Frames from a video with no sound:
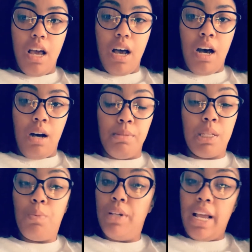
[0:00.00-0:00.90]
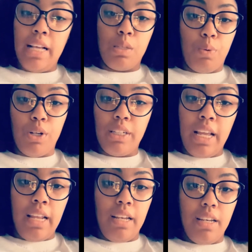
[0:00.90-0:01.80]
someone that has worked
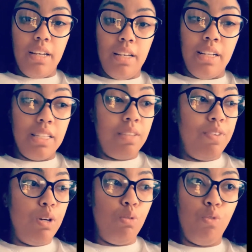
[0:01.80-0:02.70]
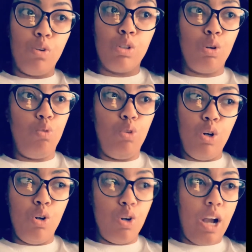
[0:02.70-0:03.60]
in this field for so
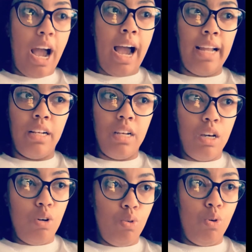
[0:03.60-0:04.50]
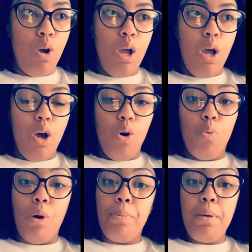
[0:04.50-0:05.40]
long. I know
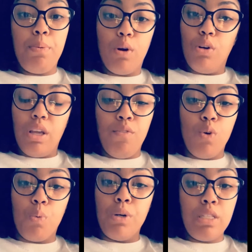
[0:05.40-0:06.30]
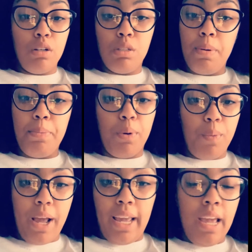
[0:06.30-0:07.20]
what people are looking for, what turns people
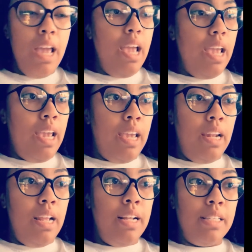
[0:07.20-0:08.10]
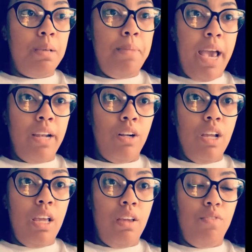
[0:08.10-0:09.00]
away. And it doesn't matter
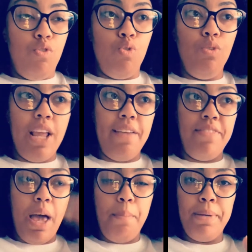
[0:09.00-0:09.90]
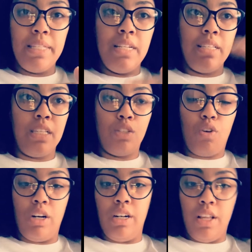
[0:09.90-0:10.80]
if you leave that business and
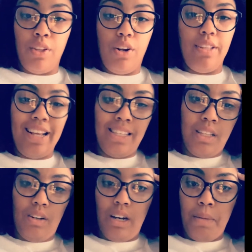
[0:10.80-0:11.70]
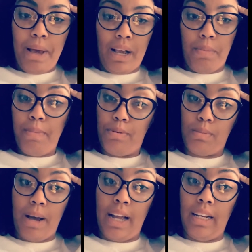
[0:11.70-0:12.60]
start another, that's still in the back of people's
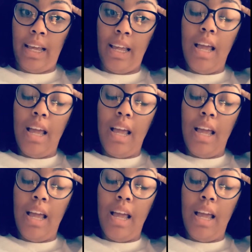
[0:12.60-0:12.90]
mind that